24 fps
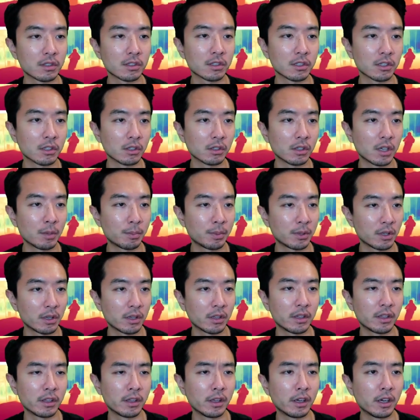So up here
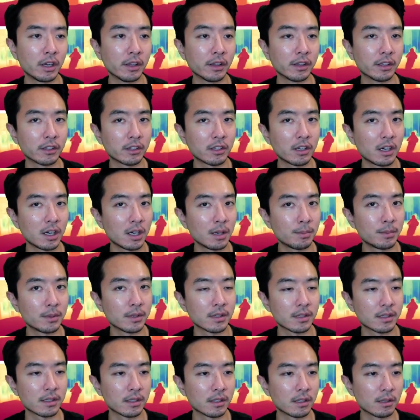on the, on the top
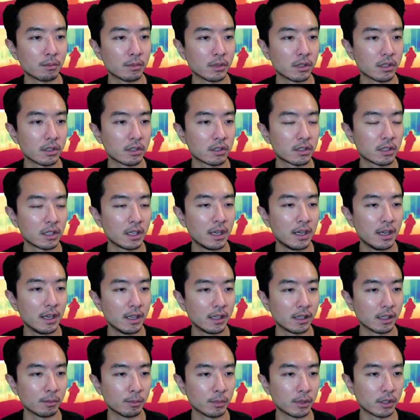is the image,
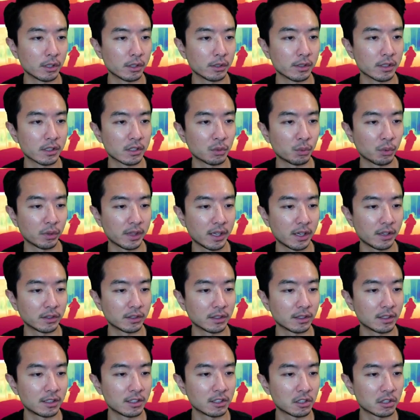the middle is without
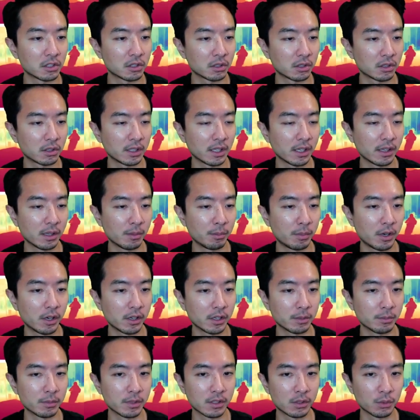the teacher, and the
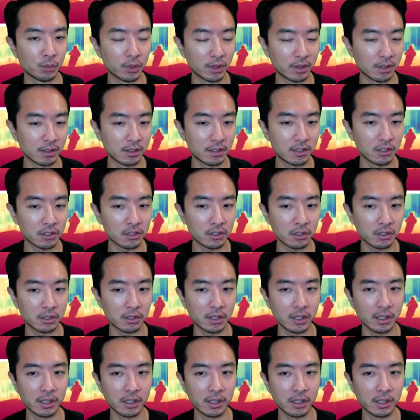bottom is with the teacher.